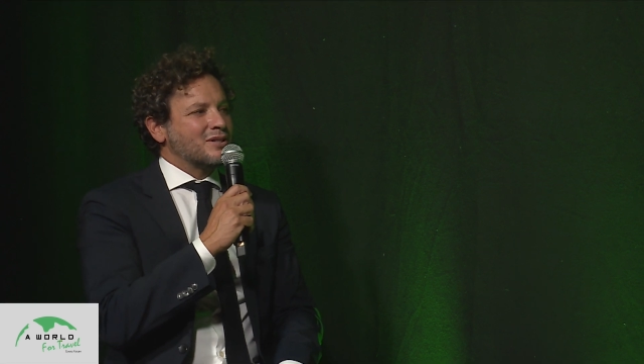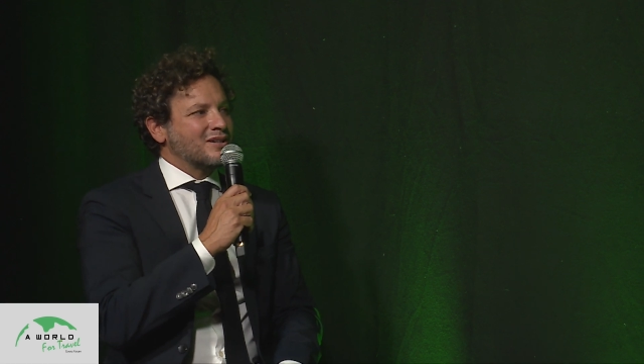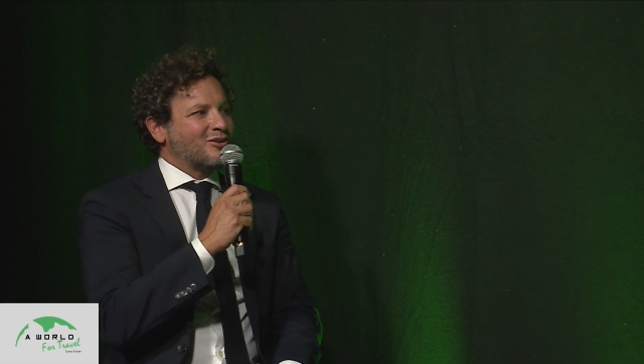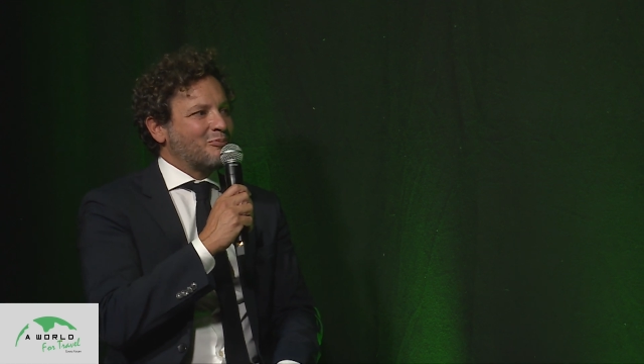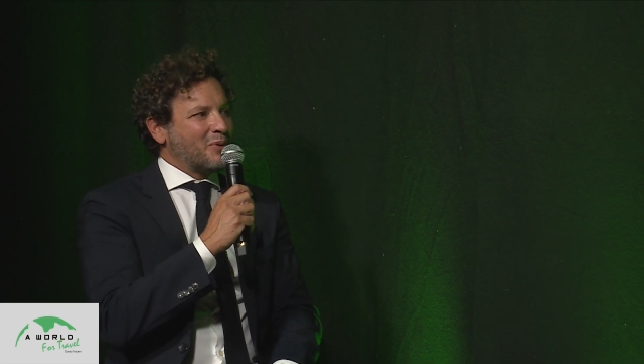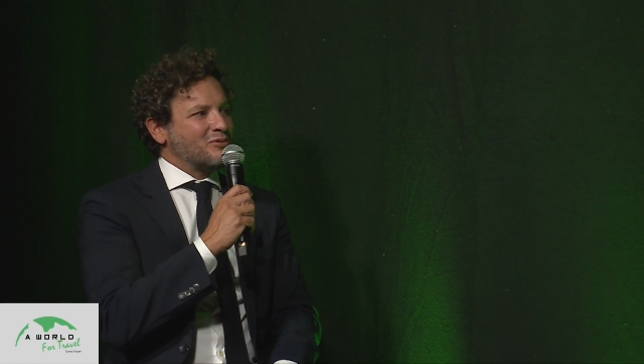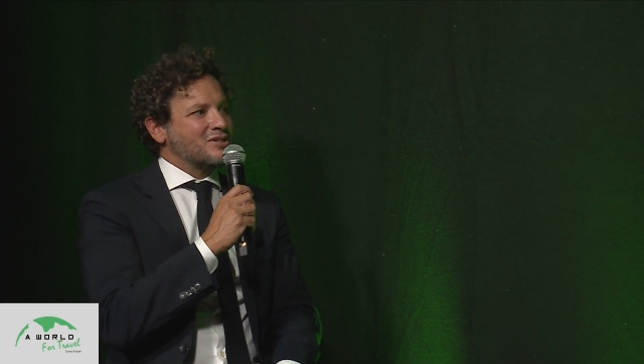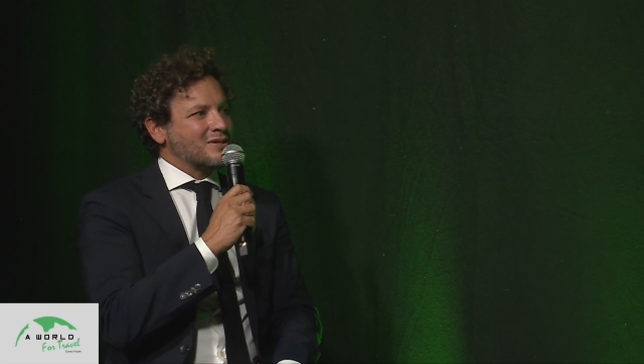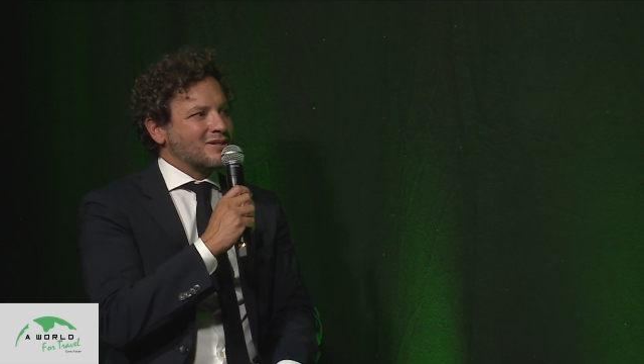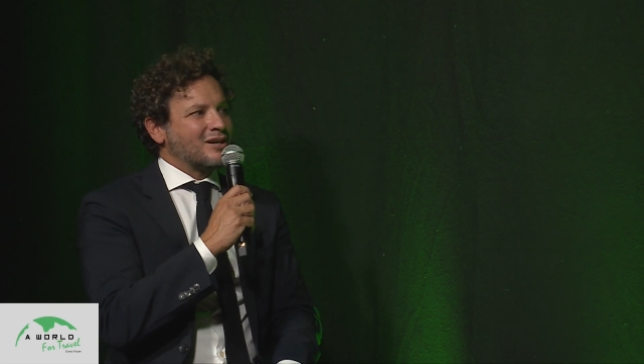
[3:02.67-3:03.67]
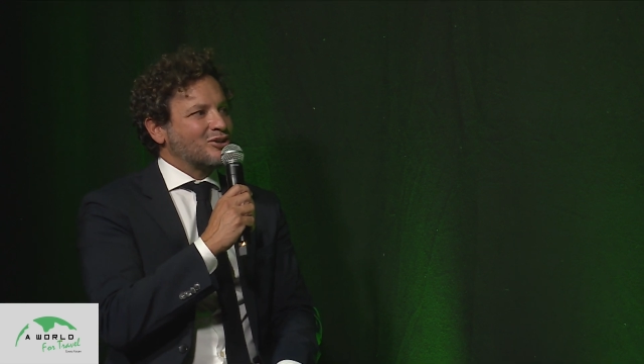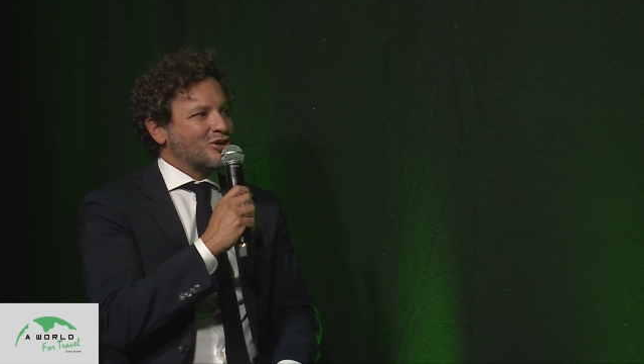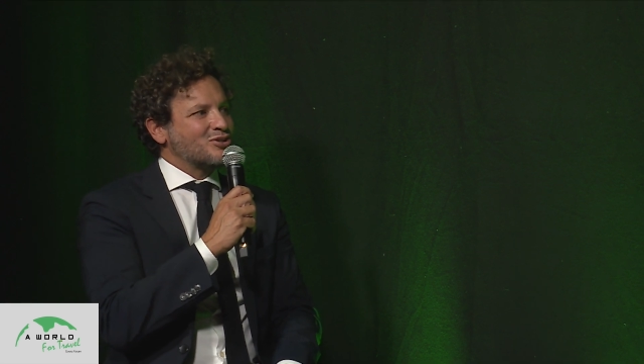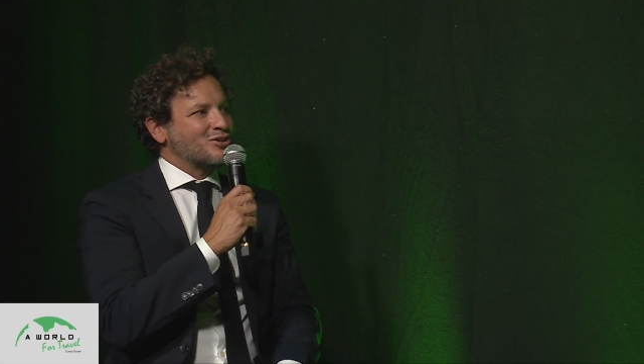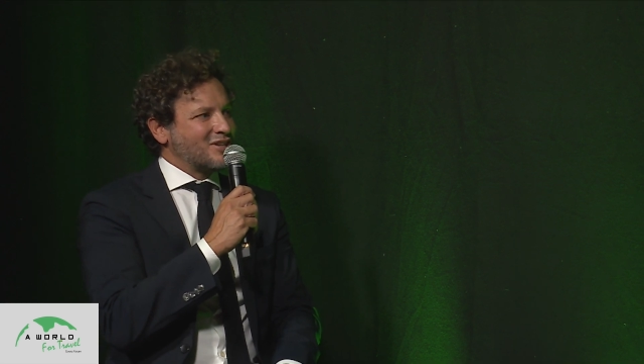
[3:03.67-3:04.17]
comparisons are
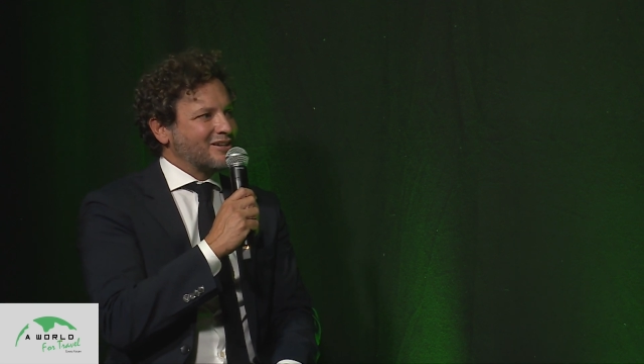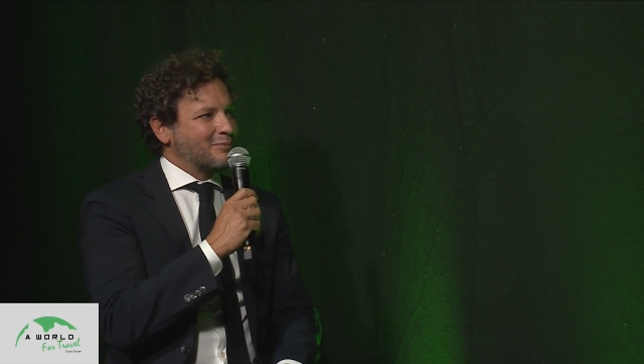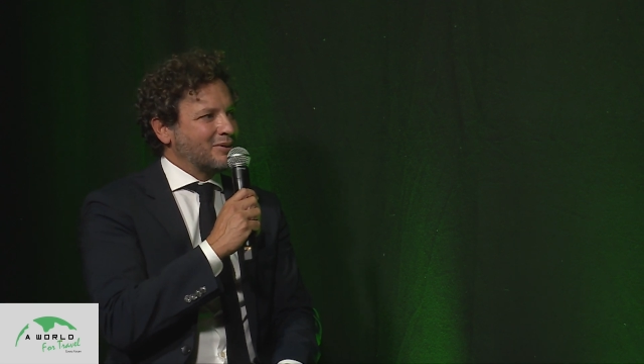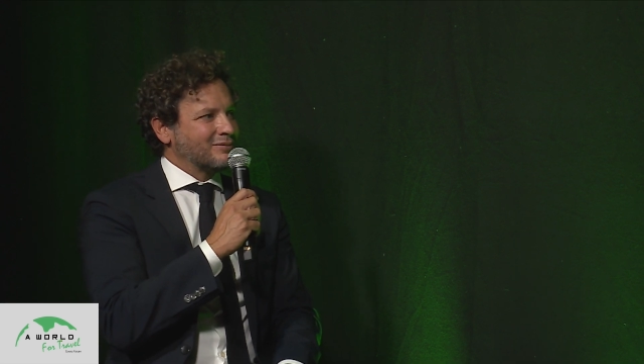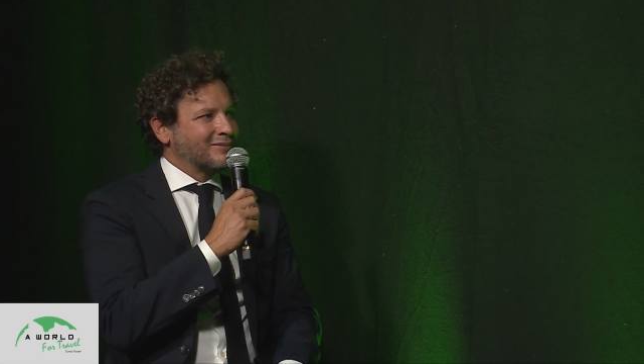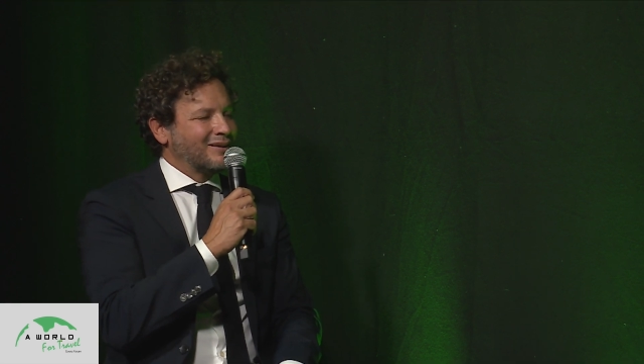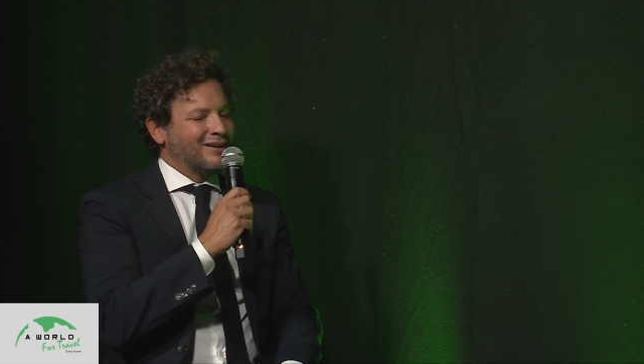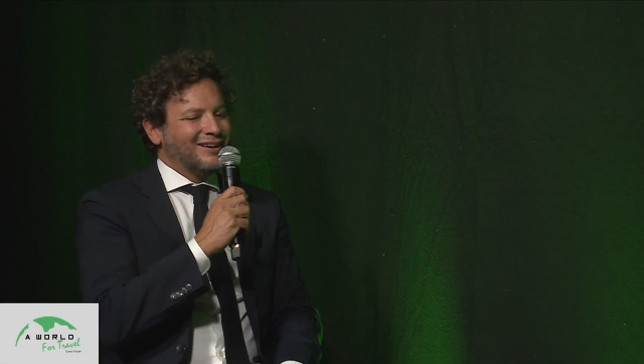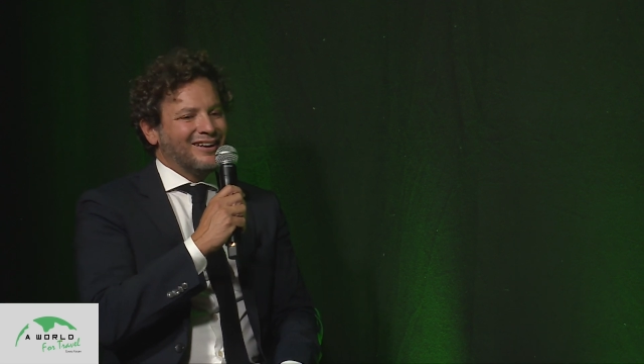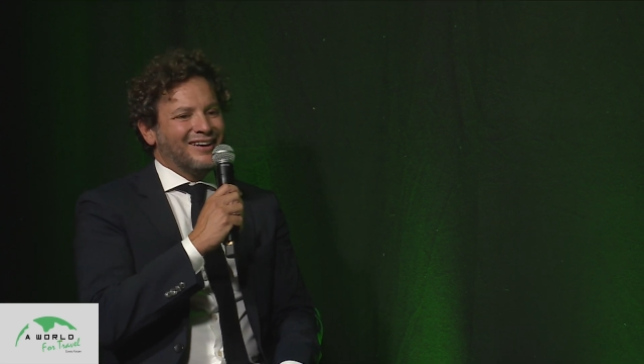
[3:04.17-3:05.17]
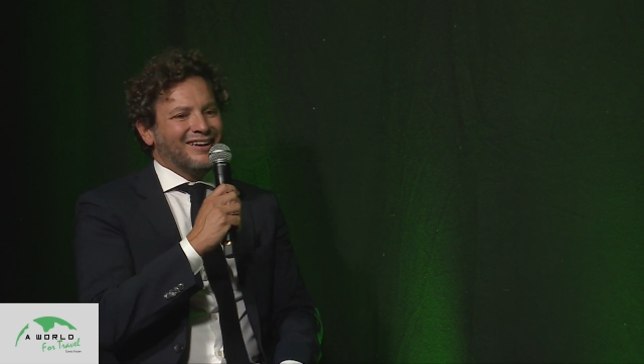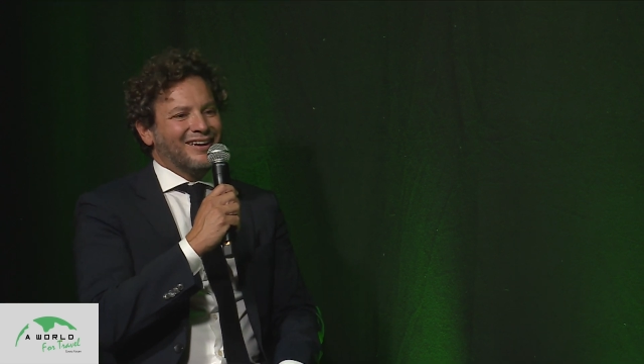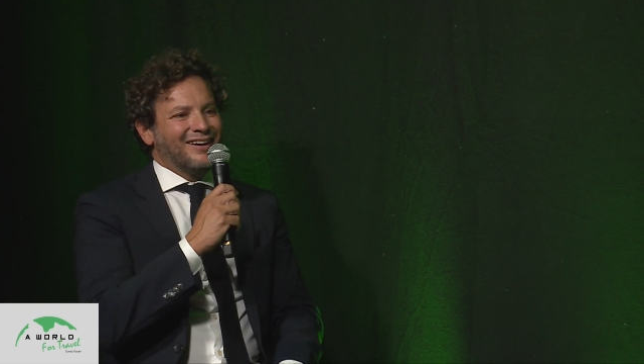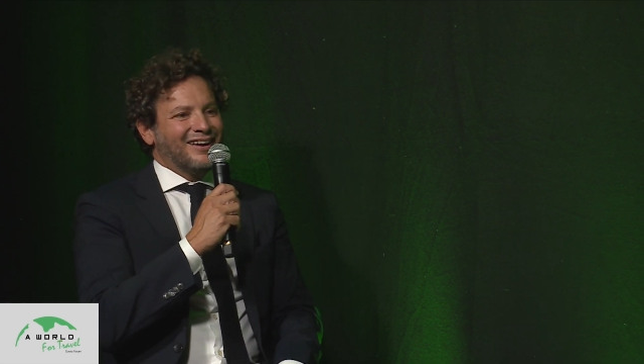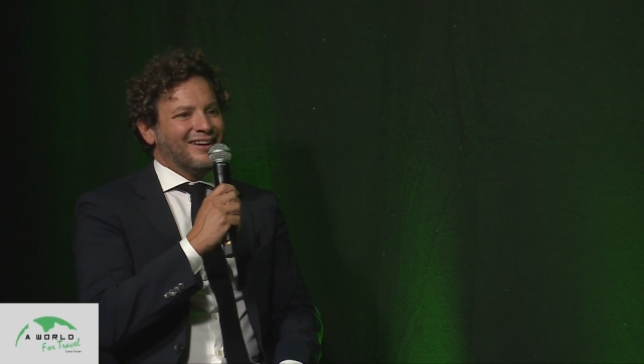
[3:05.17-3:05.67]
not sustainable.
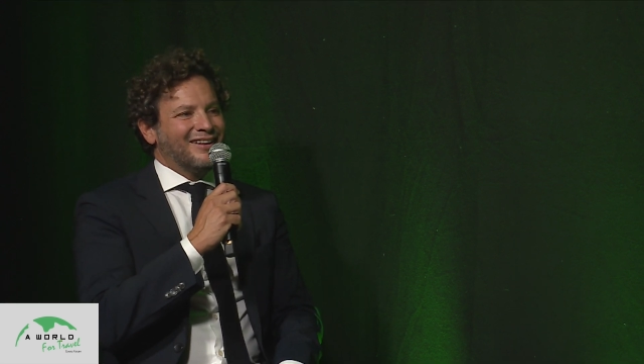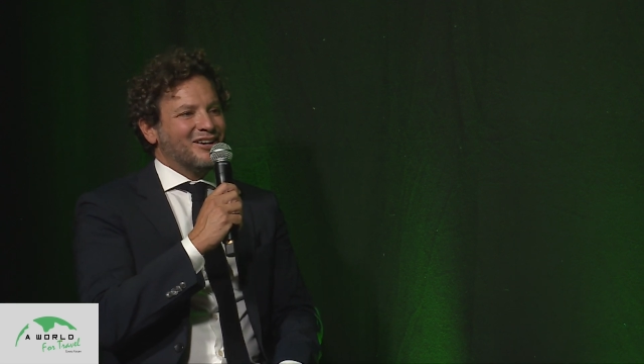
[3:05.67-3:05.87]
And